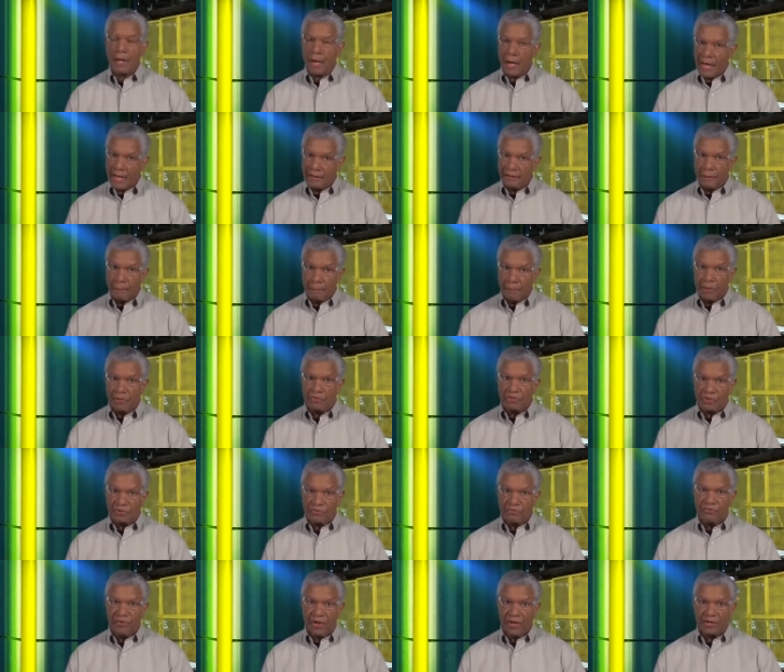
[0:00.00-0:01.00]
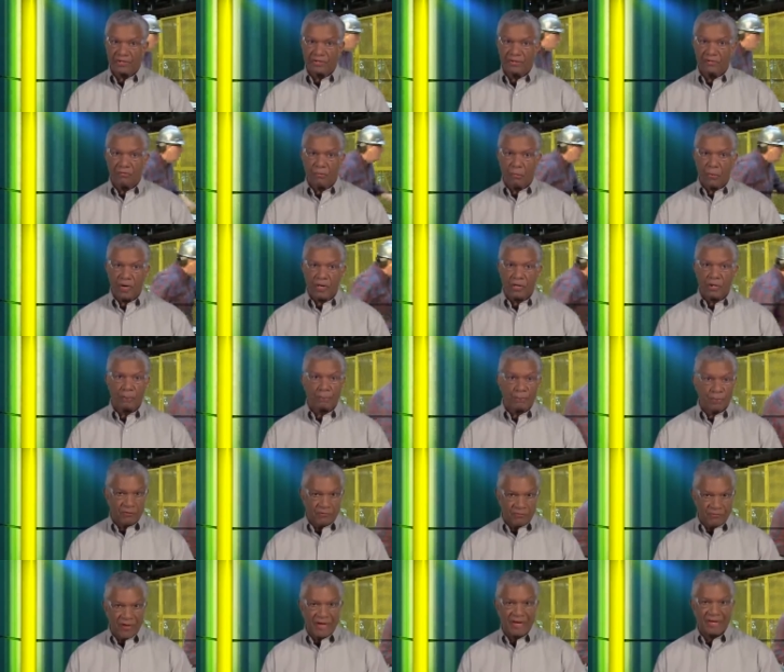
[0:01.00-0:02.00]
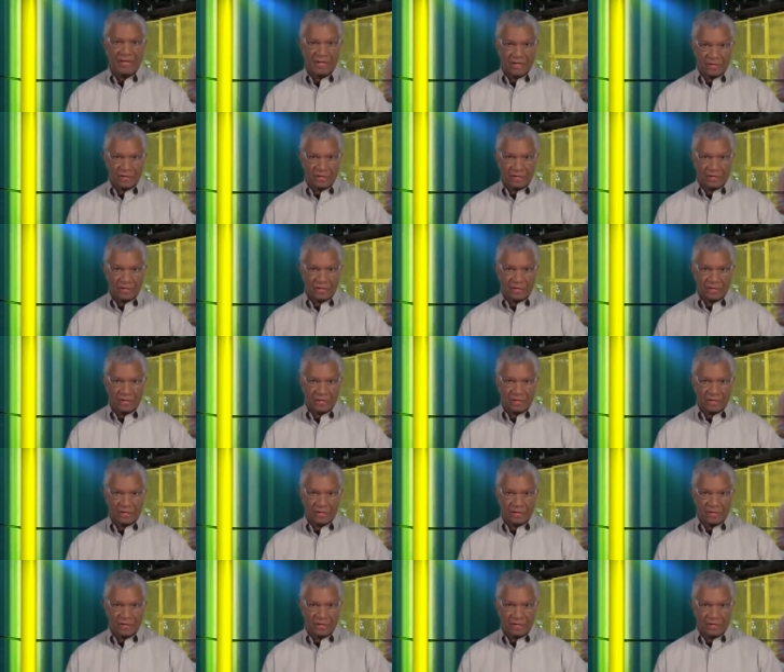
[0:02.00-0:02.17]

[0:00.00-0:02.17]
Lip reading: And the most effective way to prevent